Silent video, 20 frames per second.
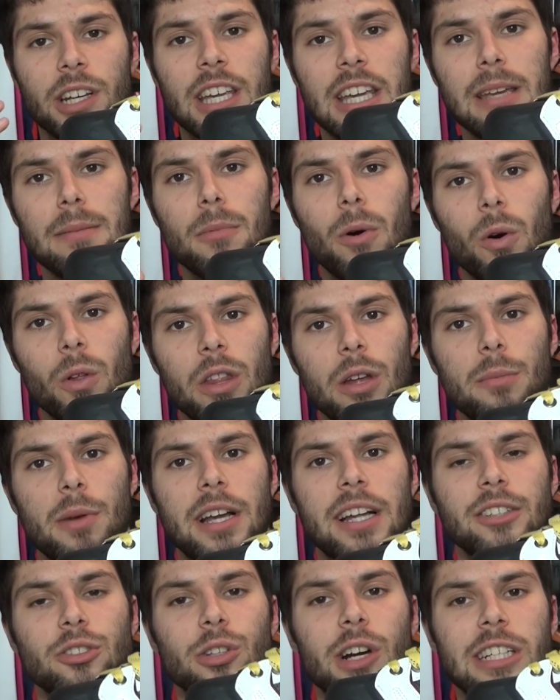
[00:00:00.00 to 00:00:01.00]
Heat mold them,
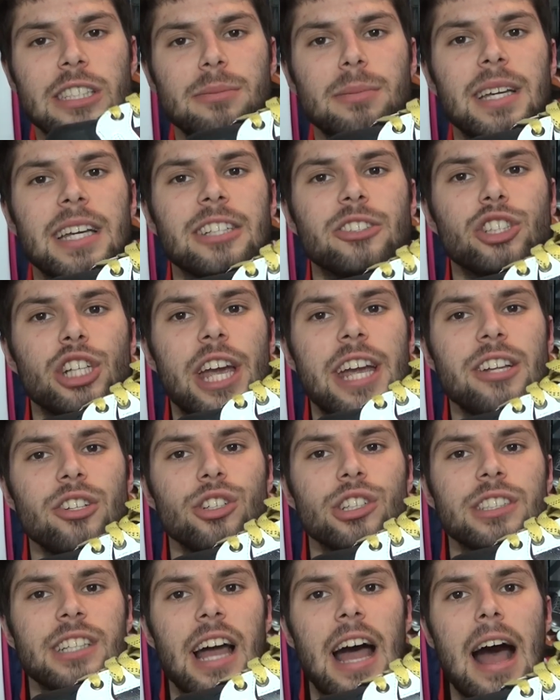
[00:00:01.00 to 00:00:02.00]
and trust me, it
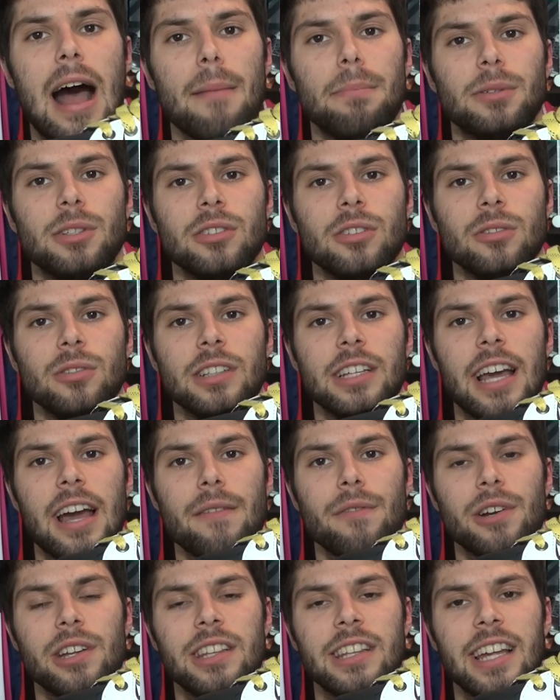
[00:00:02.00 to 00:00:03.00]
changes absolutely
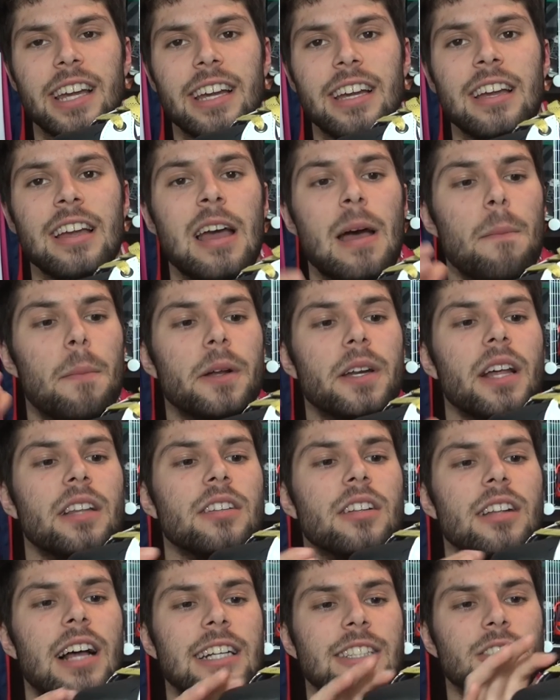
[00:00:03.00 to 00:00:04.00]
everything. But
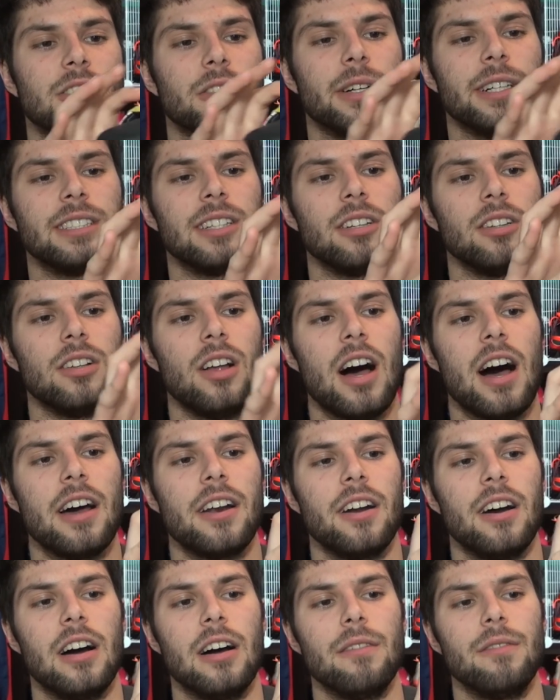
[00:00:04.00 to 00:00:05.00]
nonetheless, there is a
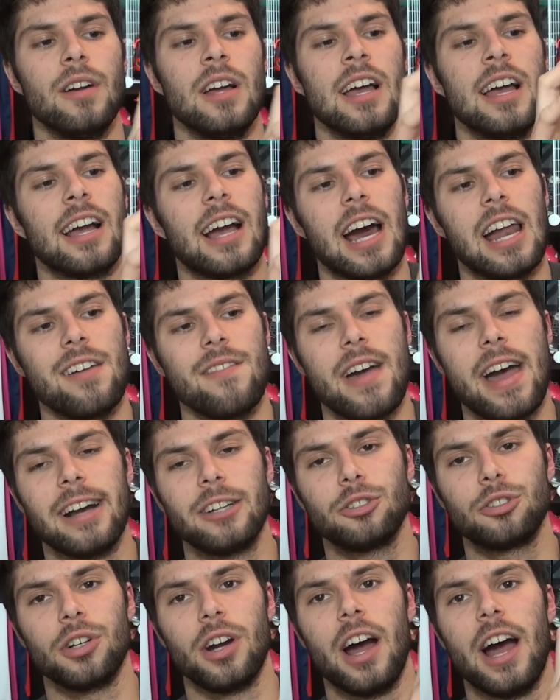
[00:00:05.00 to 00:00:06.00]
lot of kind of
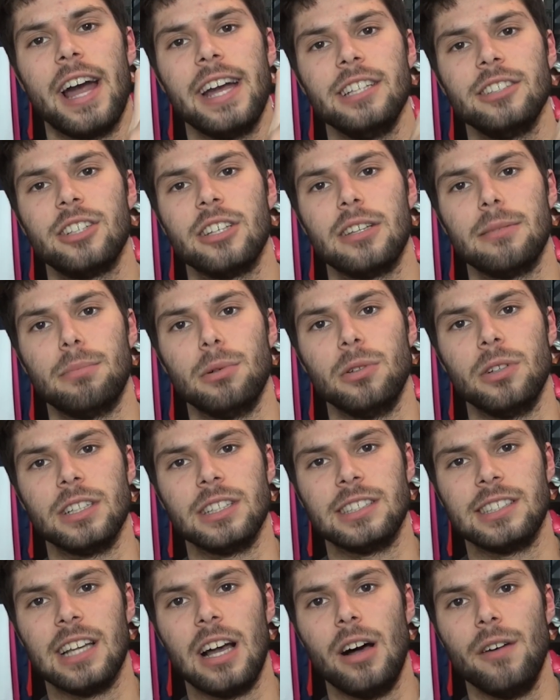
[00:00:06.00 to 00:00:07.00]
extra height to the boot
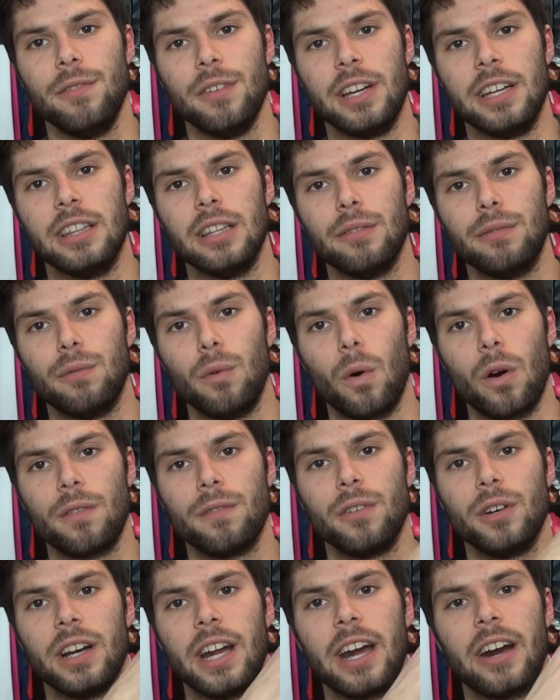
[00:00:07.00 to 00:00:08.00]
itself in the
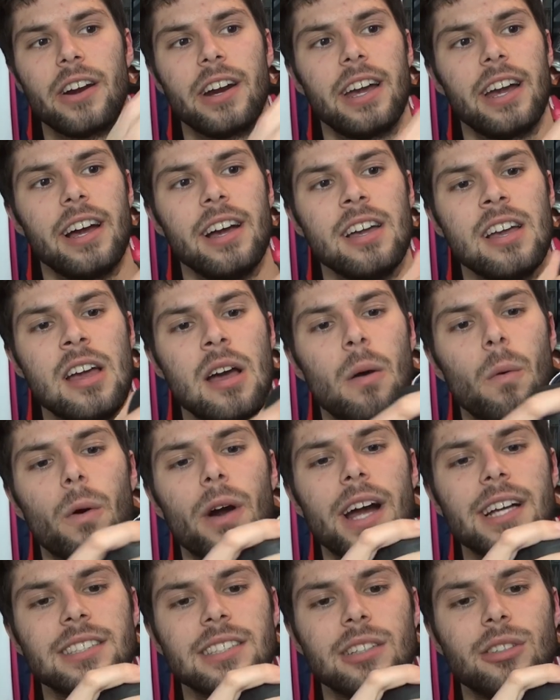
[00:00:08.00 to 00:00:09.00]
forefoot area,
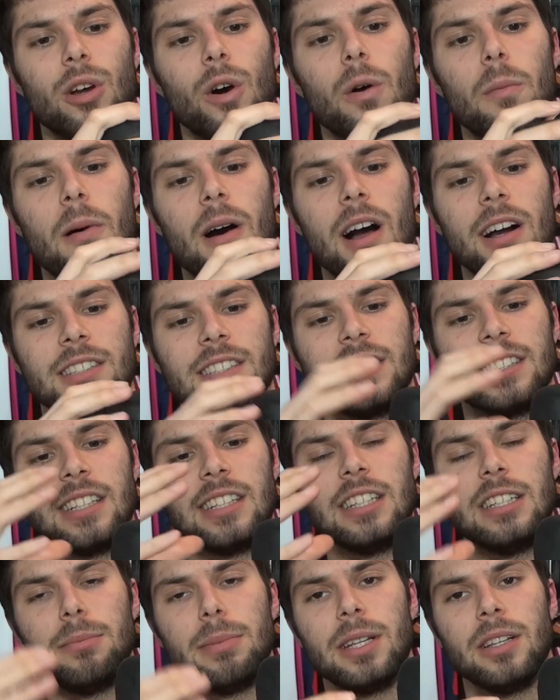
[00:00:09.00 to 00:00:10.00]
whereas the toe box is
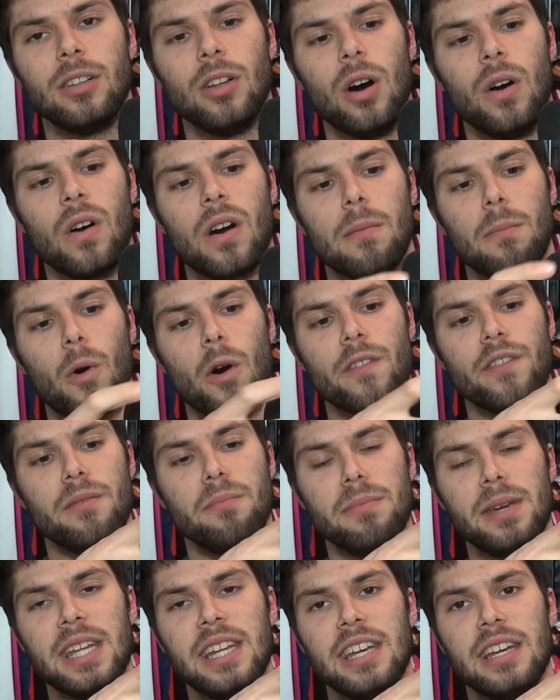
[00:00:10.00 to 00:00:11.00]
a little bit lower, more of a
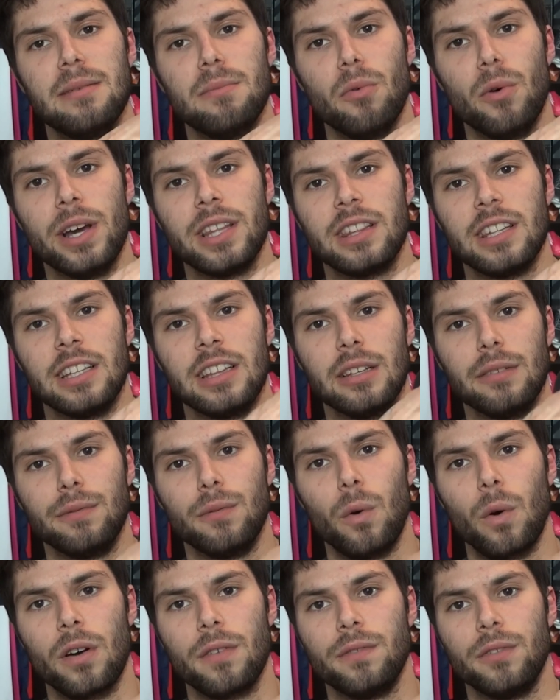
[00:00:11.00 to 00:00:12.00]
medium width in the
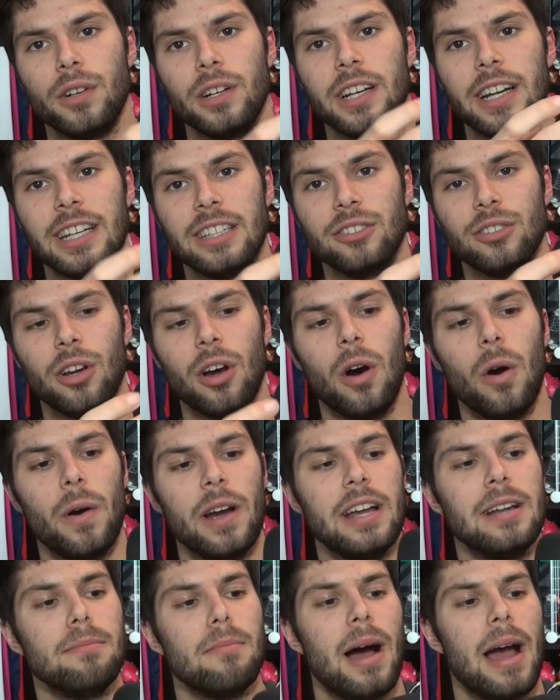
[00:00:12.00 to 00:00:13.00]
forefoot and toe
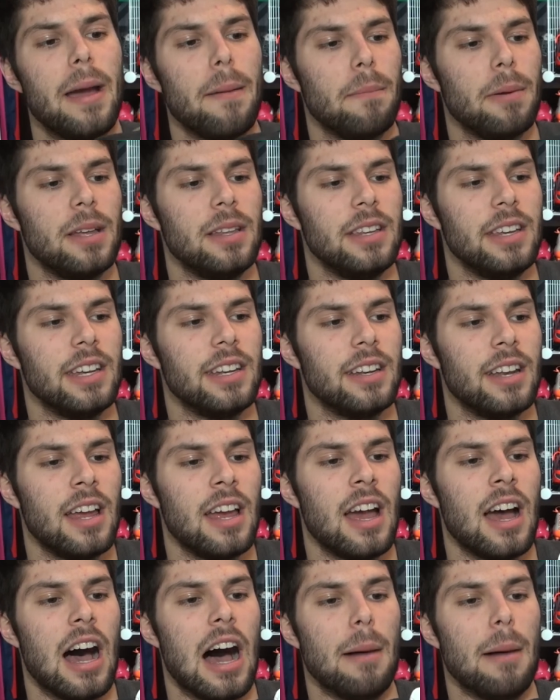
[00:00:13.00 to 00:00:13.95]
in my opinion.